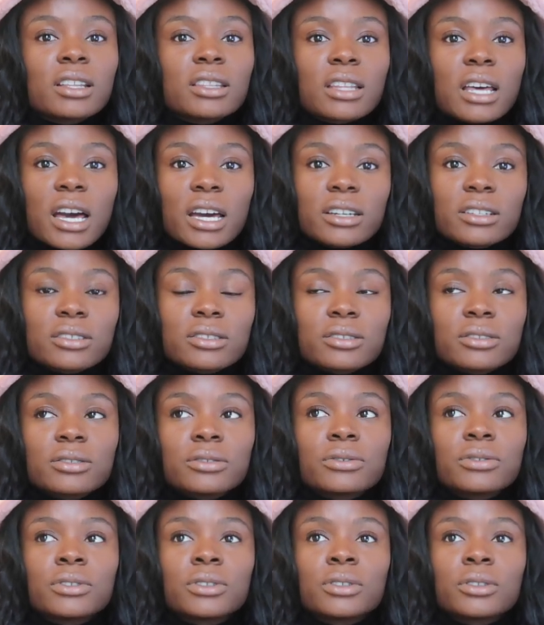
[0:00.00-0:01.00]
a lot
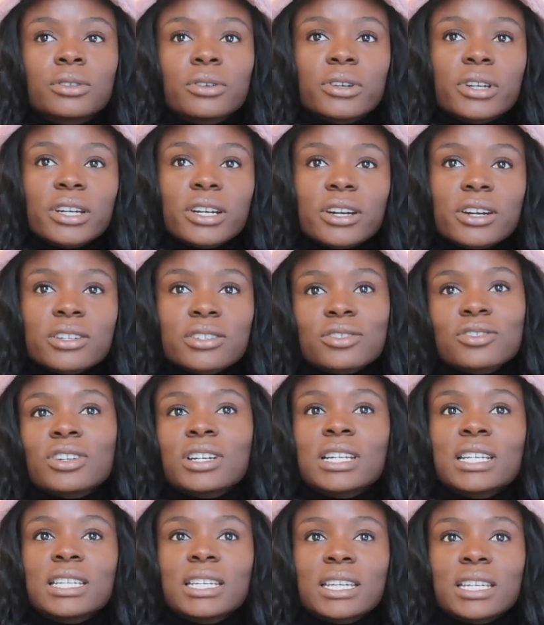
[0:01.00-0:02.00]
of lawyers are
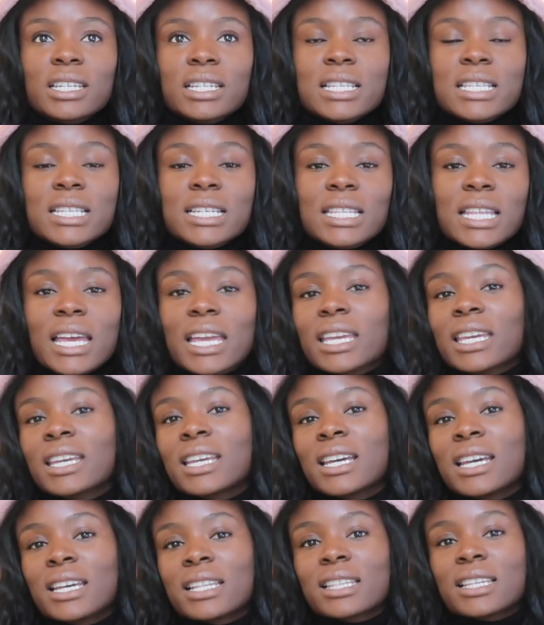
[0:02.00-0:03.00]
trying to get into like
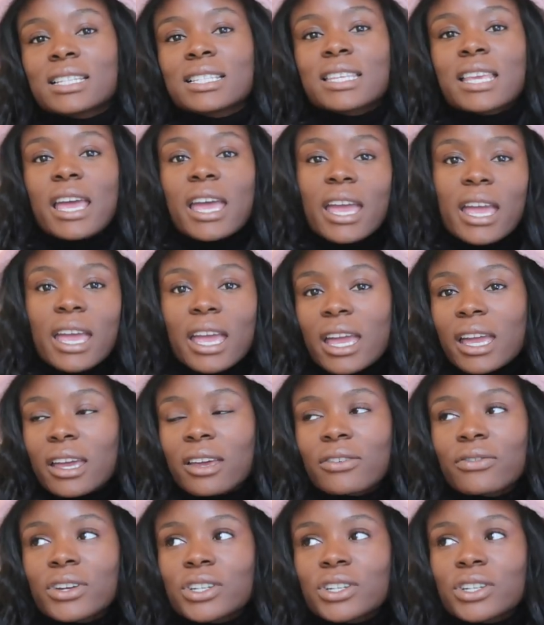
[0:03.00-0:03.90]
the tech,